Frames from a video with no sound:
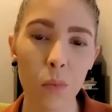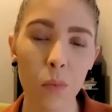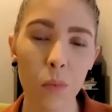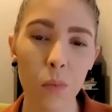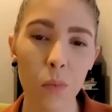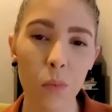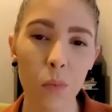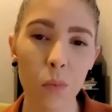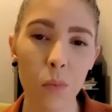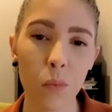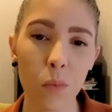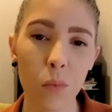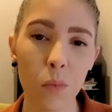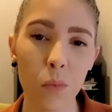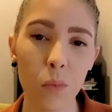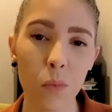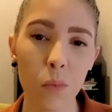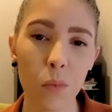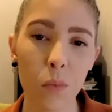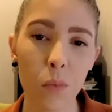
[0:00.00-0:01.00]

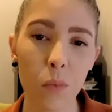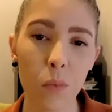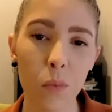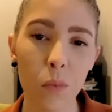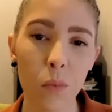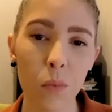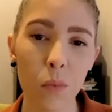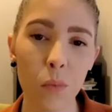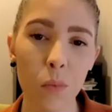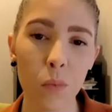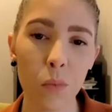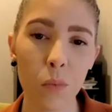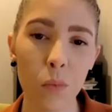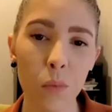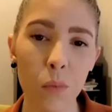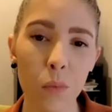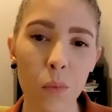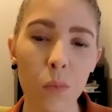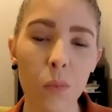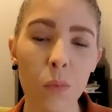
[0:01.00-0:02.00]

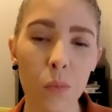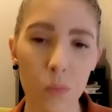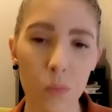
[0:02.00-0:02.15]
The person shown says nothing.